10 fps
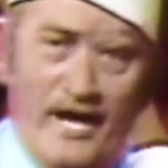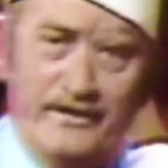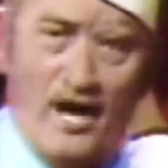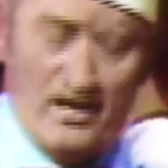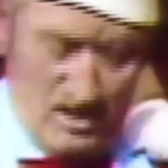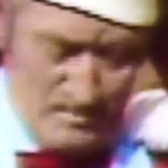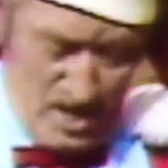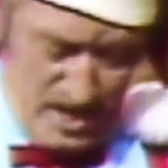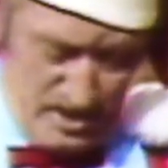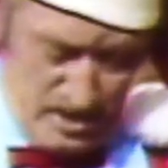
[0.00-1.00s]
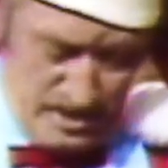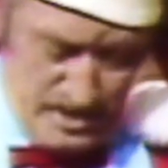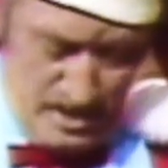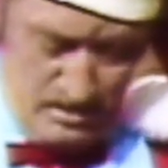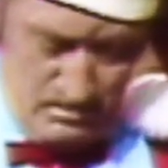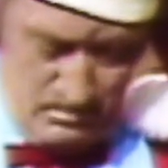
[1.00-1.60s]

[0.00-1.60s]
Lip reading: That's how come I ain't gonna do it.